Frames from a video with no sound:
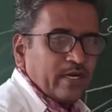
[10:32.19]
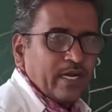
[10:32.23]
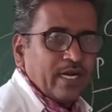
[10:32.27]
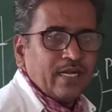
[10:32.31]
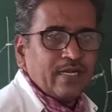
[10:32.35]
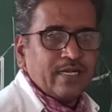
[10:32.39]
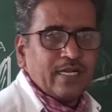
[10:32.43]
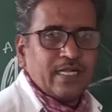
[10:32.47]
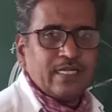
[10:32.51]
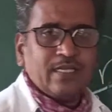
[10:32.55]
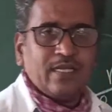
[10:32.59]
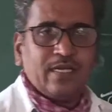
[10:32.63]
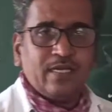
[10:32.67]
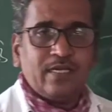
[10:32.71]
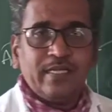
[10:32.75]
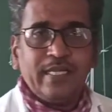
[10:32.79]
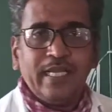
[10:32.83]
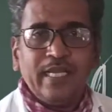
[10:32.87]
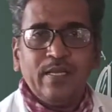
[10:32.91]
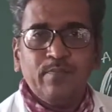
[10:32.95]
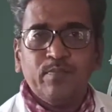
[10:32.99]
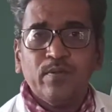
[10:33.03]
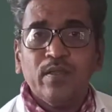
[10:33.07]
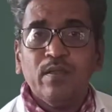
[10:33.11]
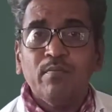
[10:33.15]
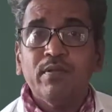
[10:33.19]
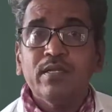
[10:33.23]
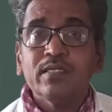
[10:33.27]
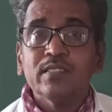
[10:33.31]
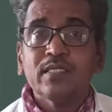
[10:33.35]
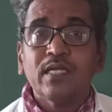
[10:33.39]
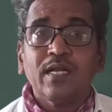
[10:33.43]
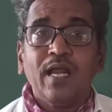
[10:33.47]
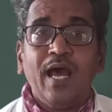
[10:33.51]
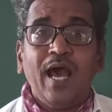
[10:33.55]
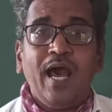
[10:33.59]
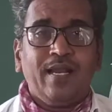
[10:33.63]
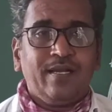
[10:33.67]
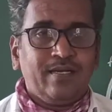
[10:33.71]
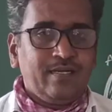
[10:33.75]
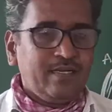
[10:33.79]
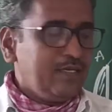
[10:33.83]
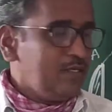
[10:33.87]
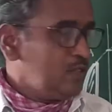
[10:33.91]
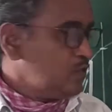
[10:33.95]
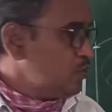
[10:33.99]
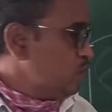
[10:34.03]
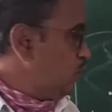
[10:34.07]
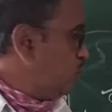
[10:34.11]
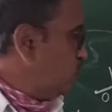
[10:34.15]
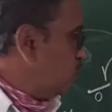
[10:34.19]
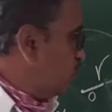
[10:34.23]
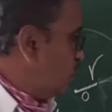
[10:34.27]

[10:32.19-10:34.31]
can tell that? ABB is an arc. So